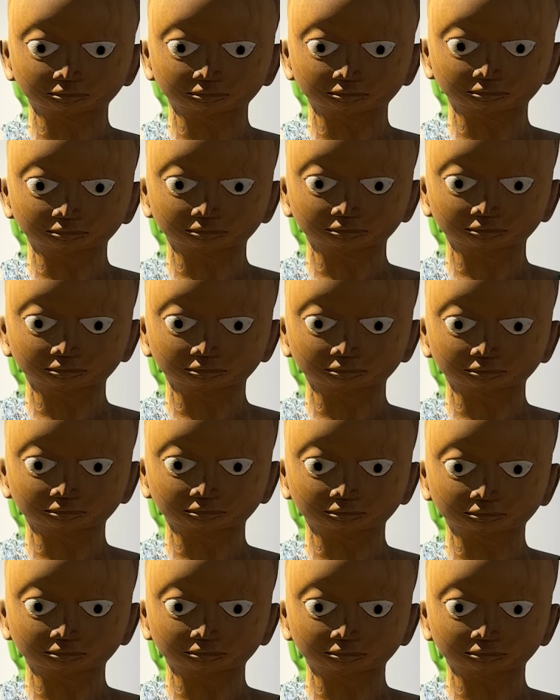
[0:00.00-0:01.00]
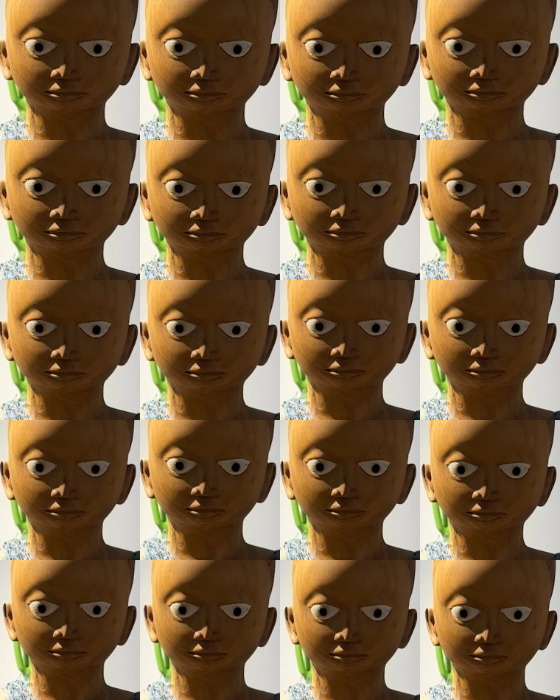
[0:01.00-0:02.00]

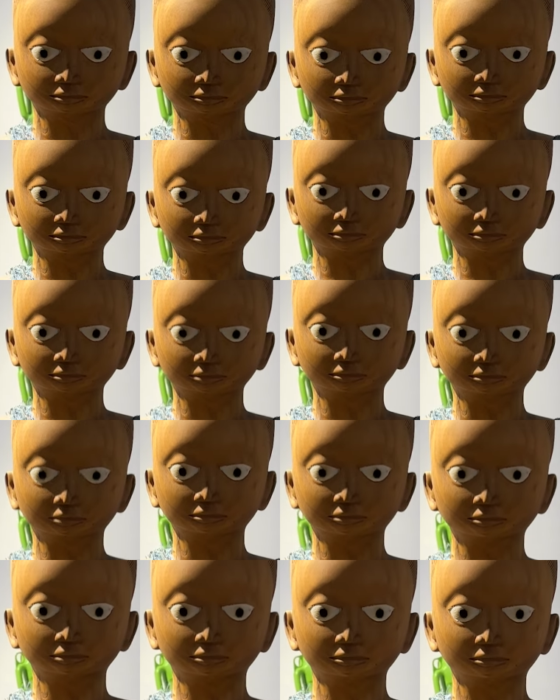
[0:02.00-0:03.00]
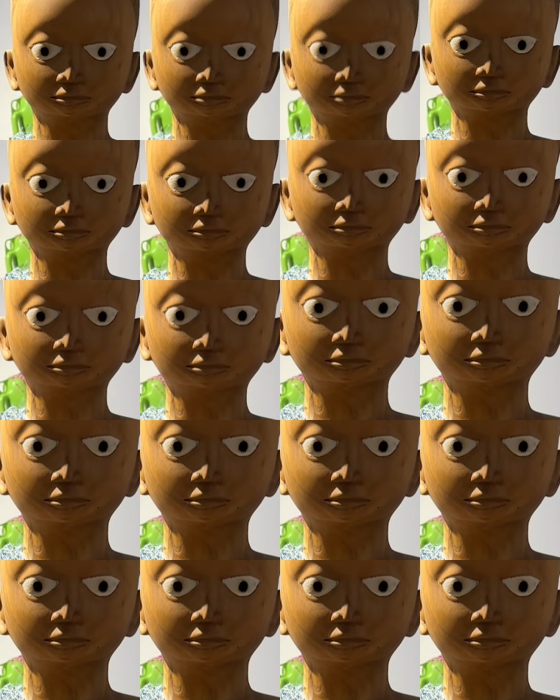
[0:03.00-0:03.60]
(not speaking)